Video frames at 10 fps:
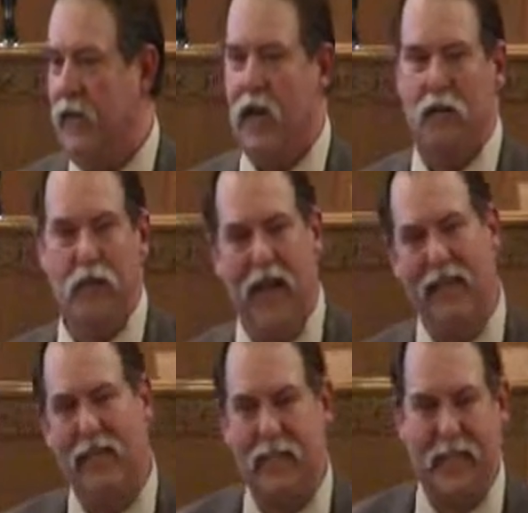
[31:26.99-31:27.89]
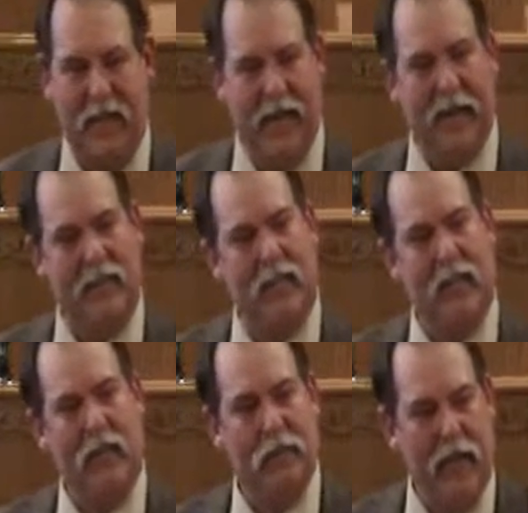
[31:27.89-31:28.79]
Now if that's the case,
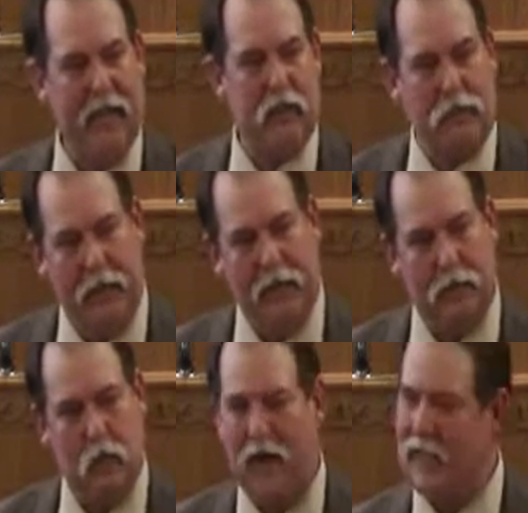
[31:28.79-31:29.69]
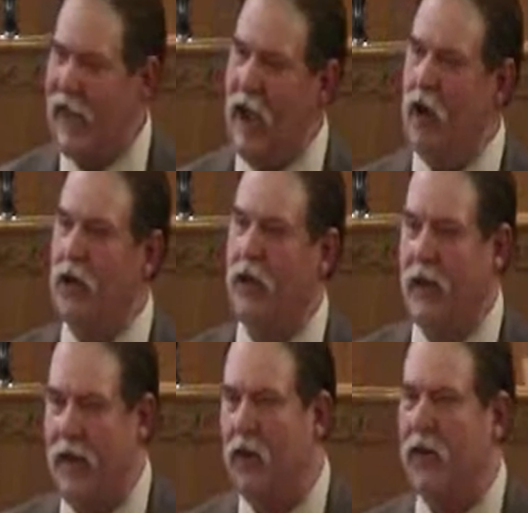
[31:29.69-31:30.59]
if that's Philip's wife, how could
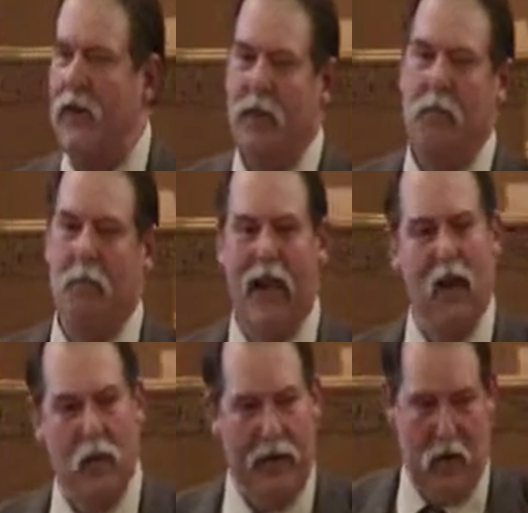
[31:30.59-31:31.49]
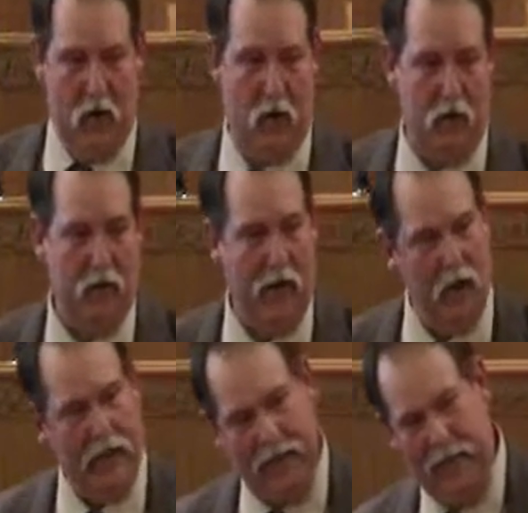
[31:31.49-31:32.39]
Herod marry her?
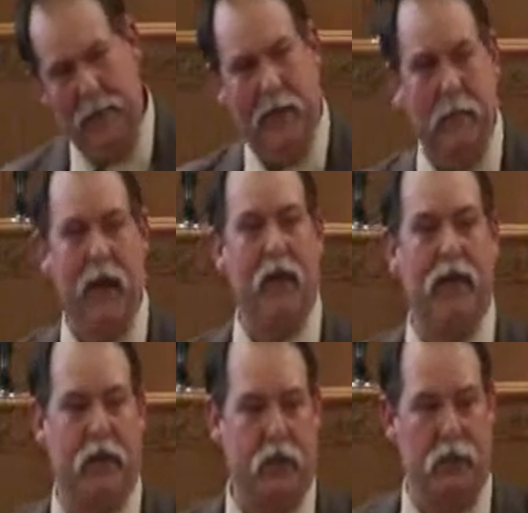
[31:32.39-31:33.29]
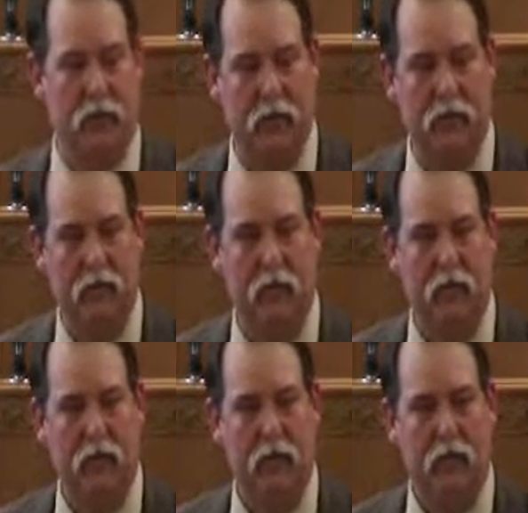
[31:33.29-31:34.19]
How could he be married to her?
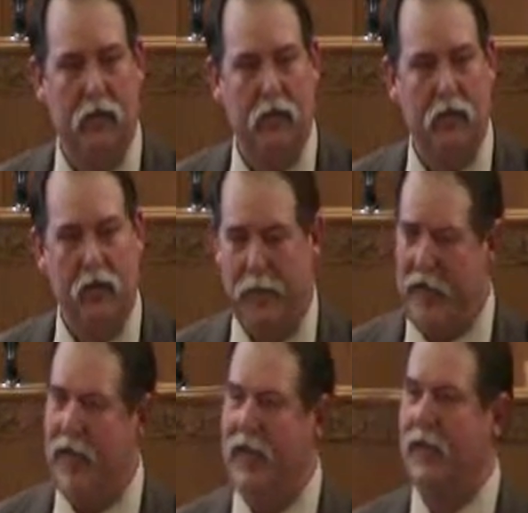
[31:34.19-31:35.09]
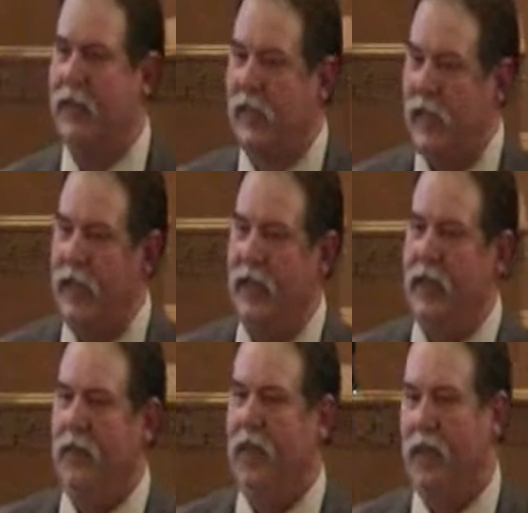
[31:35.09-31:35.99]
You begin to see
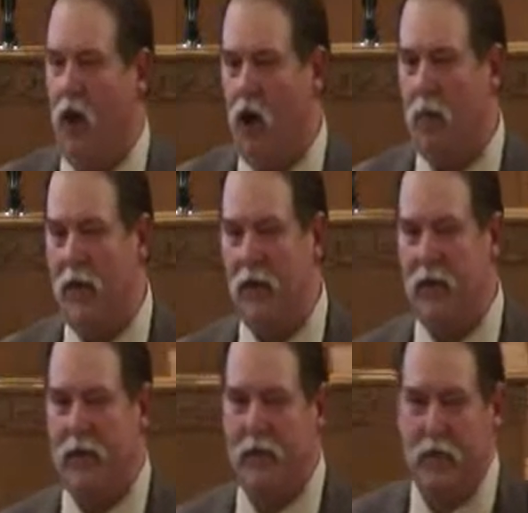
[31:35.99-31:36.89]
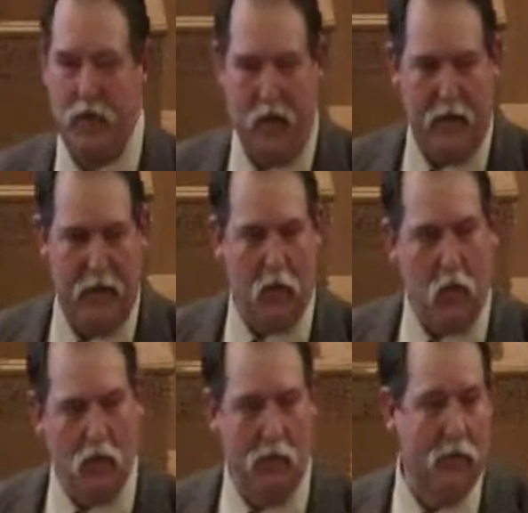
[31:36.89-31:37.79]
that all marriages are not
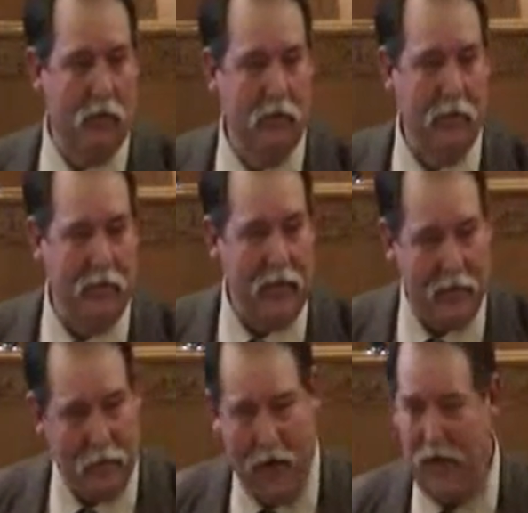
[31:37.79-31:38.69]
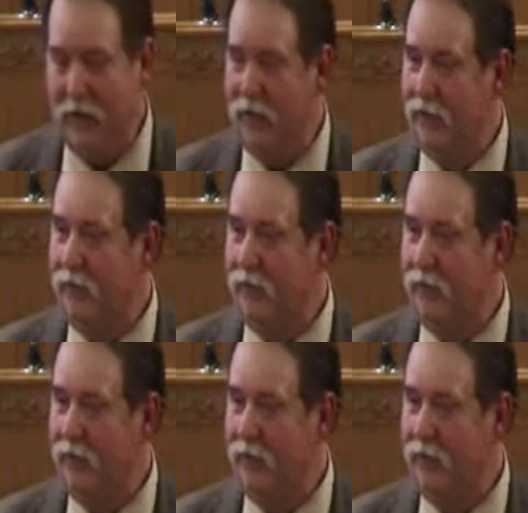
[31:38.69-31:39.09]
equal? Is that right?